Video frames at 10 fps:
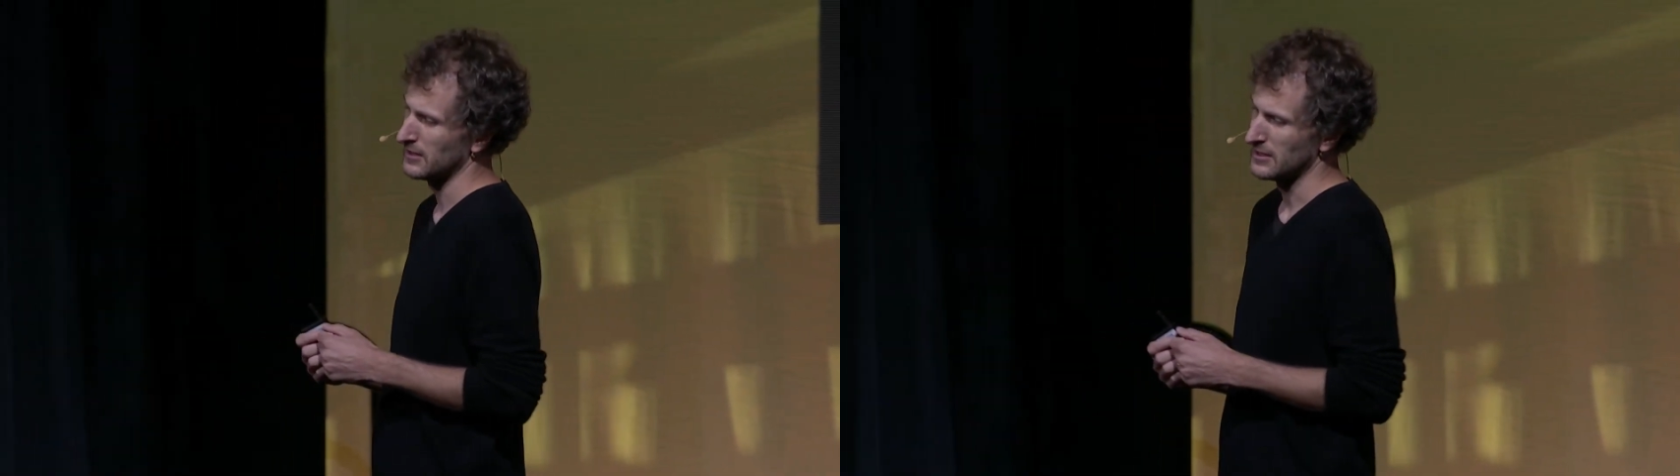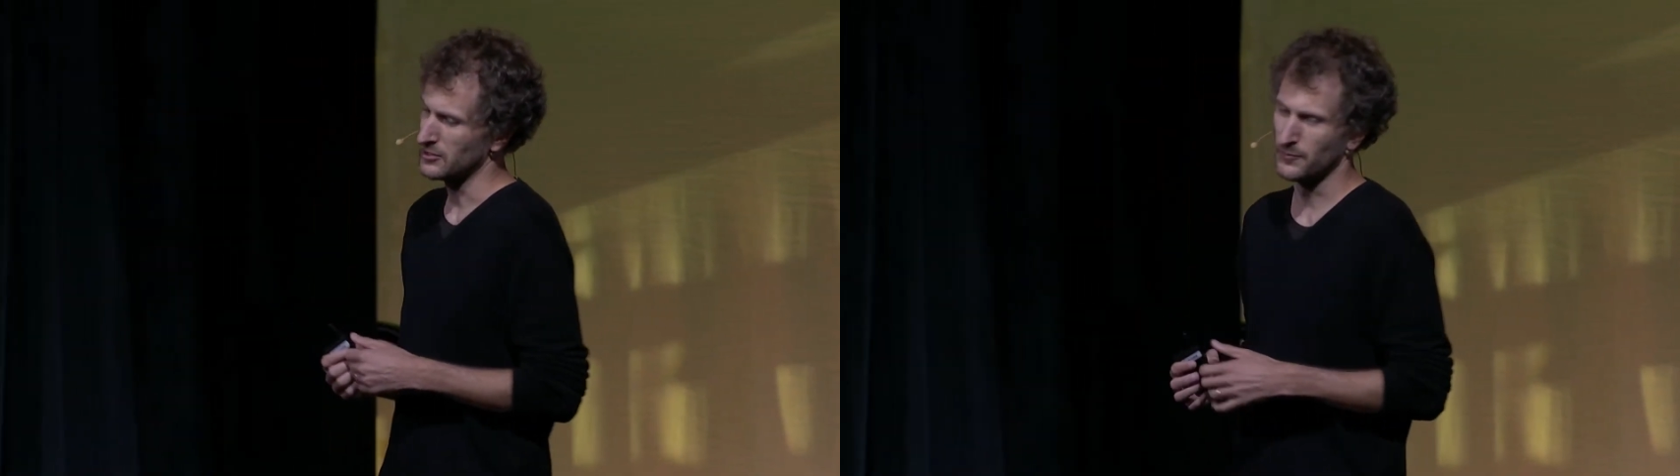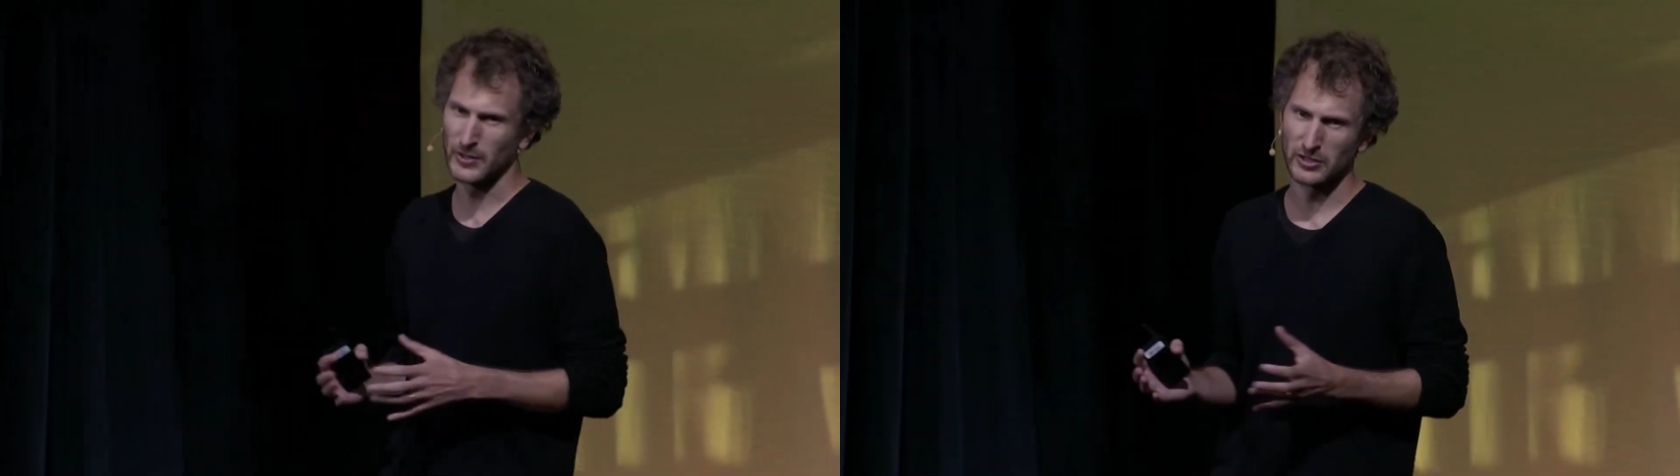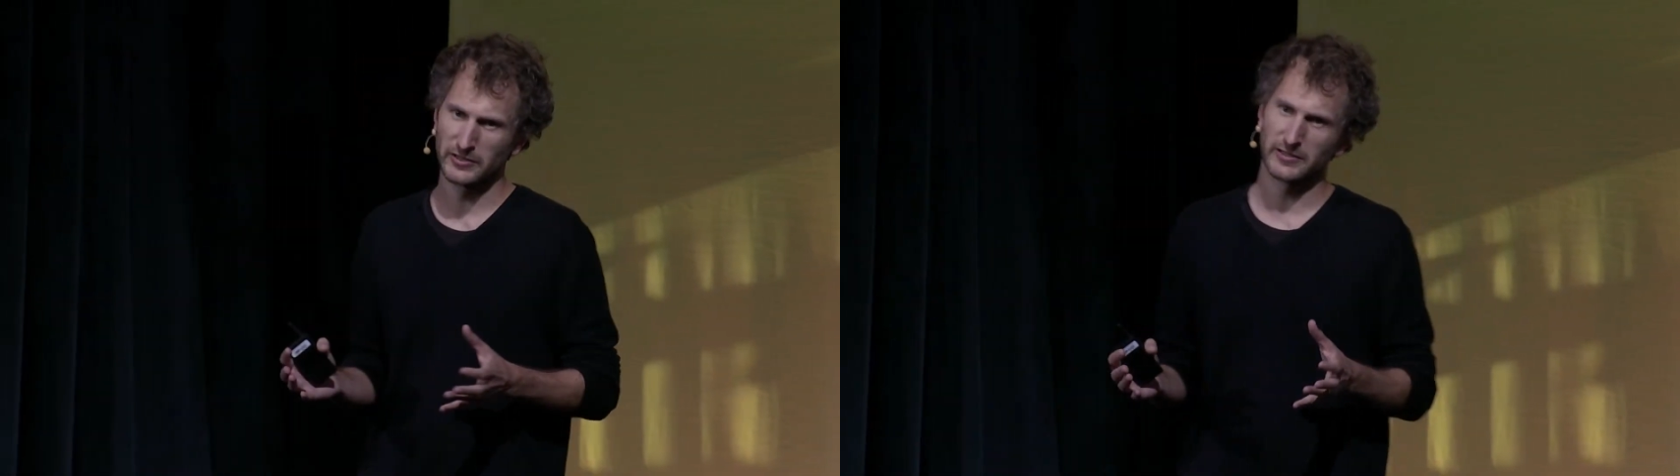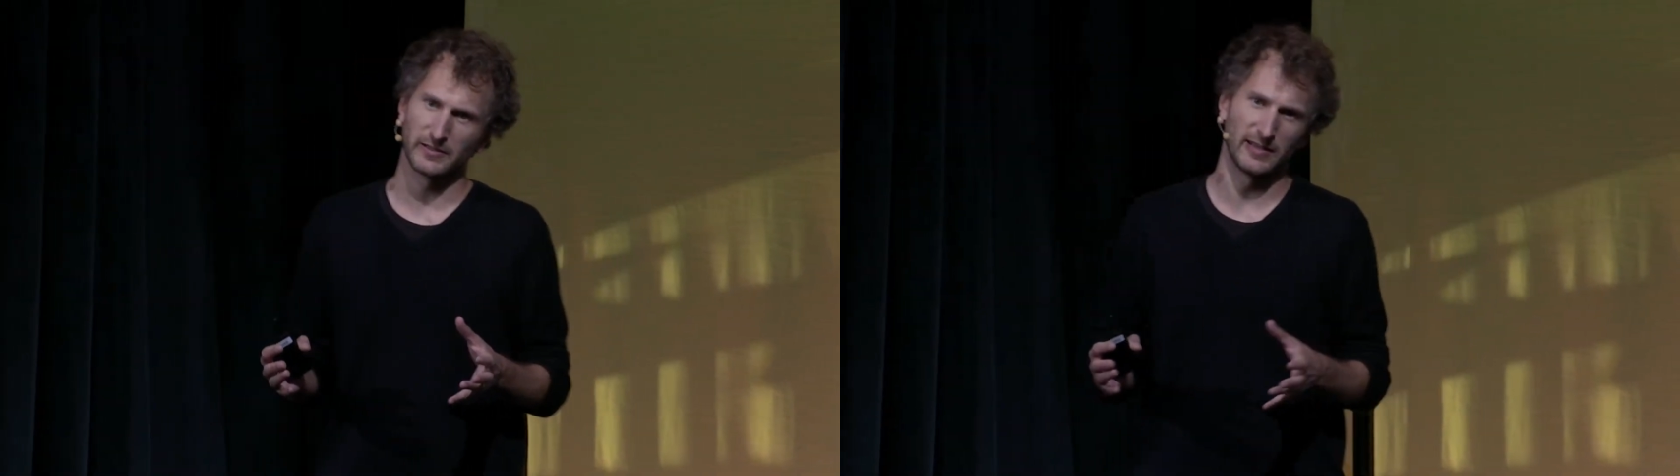in a
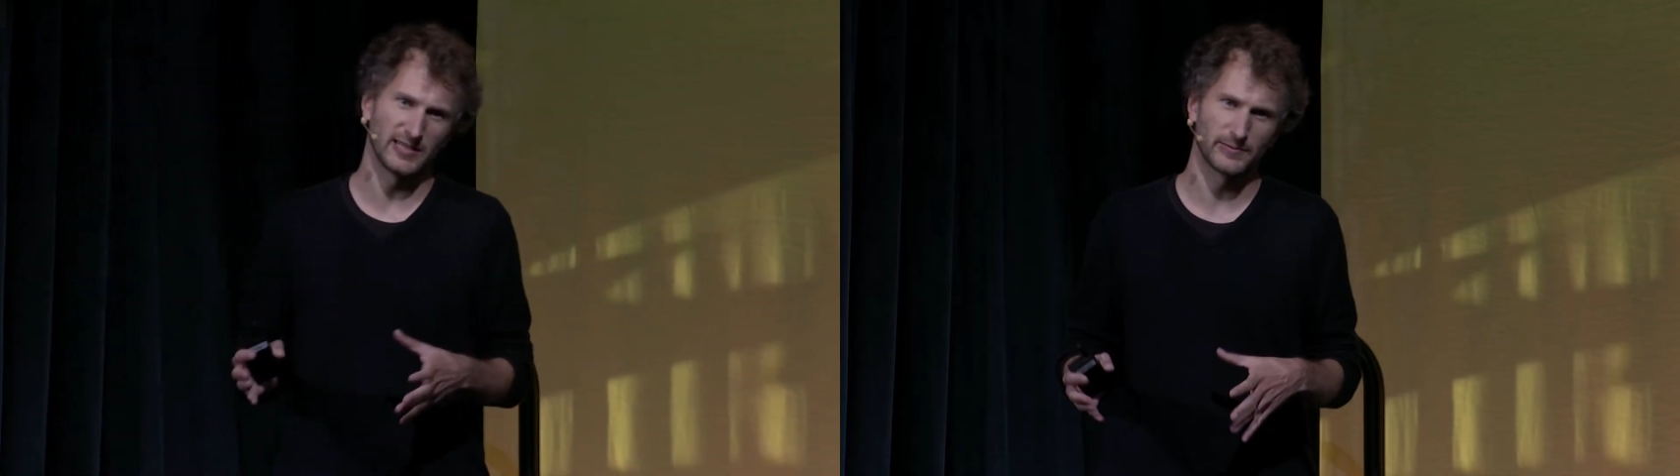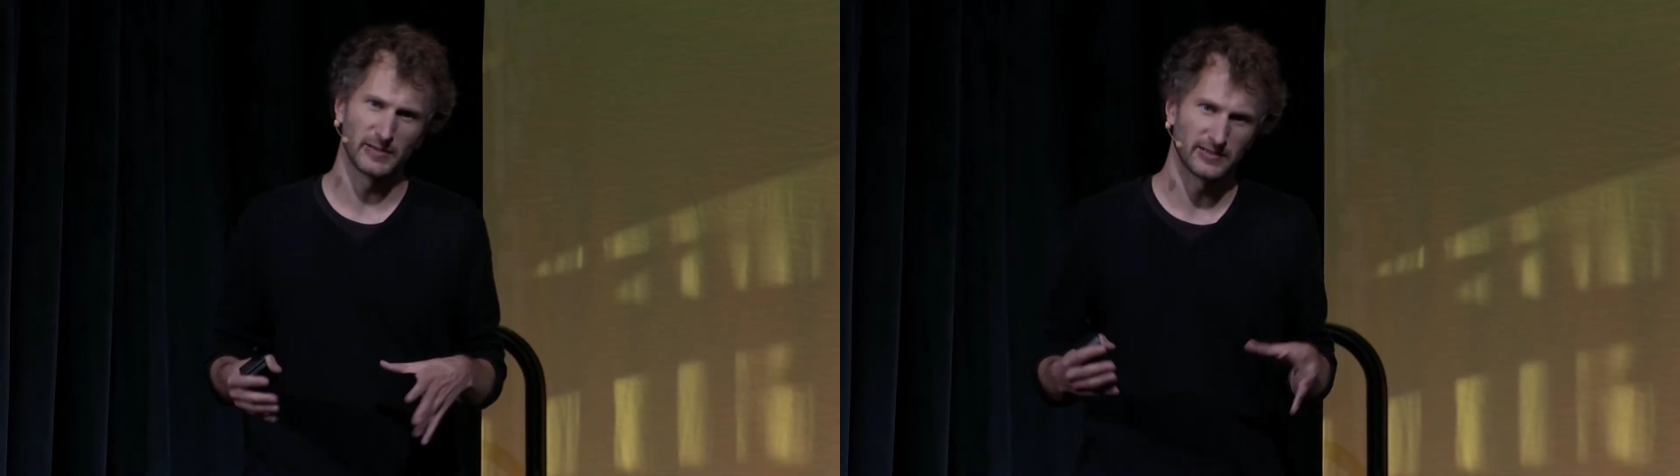bank and expect